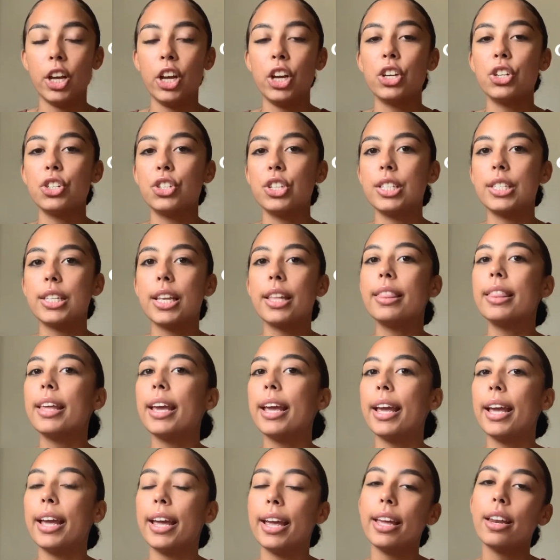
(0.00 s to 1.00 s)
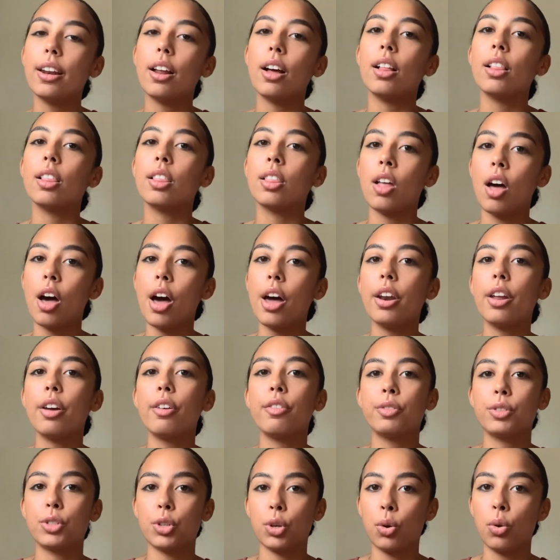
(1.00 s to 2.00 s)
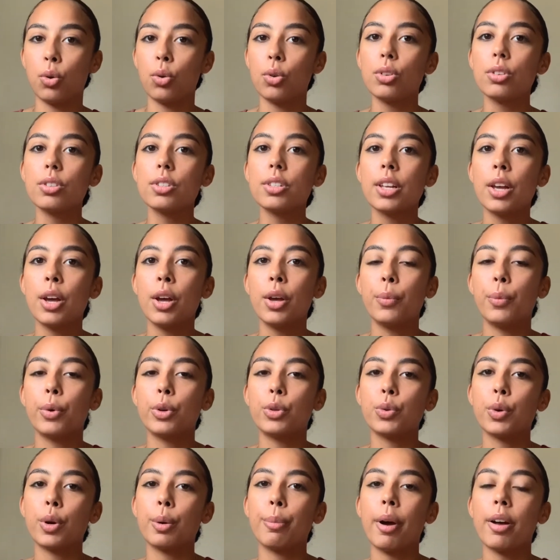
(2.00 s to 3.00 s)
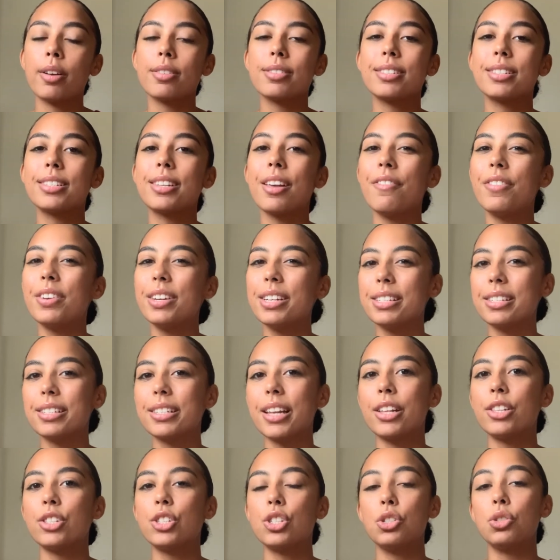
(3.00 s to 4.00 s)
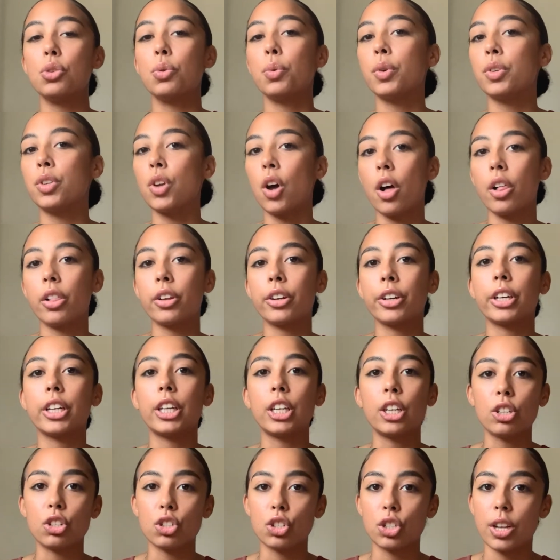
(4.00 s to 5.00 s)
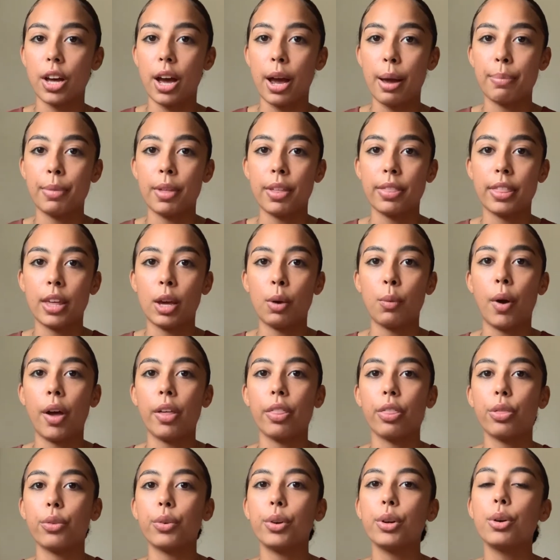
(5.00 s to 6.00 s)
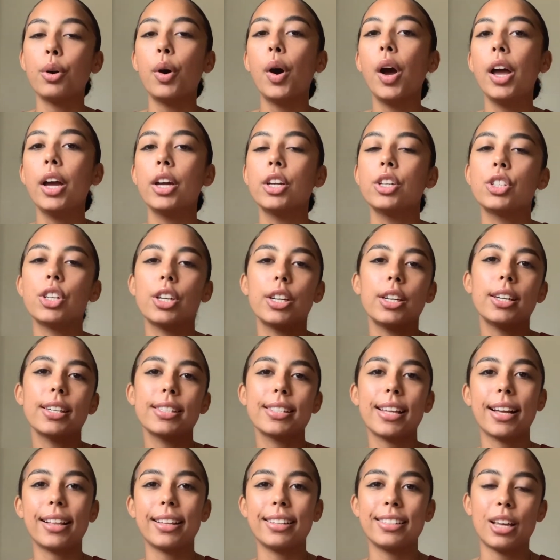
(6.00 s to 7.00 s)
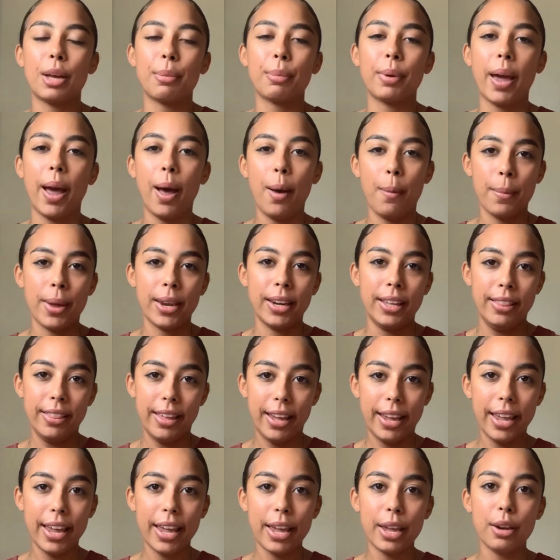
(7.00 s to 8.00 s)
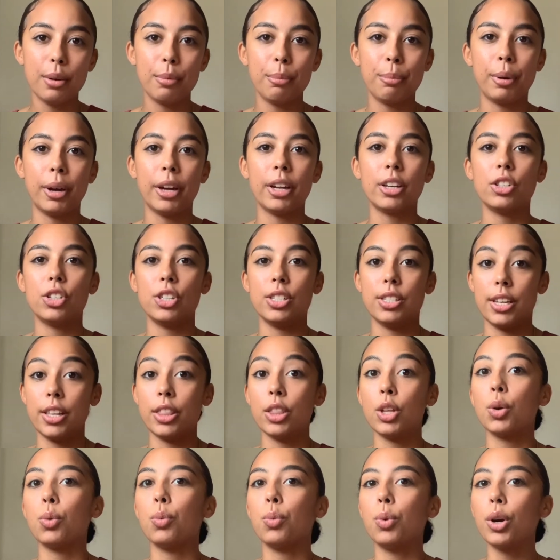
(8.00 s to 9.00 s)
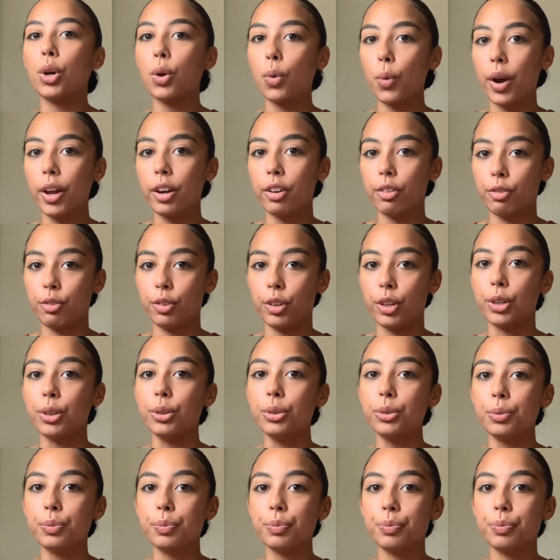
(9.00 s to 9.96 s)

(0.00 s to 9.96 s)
She said they hit a lot of tolls, which were about 70 cents to $1 each time that they went through. She didn't exactly tell me how many they hit, but she said there were quite a few.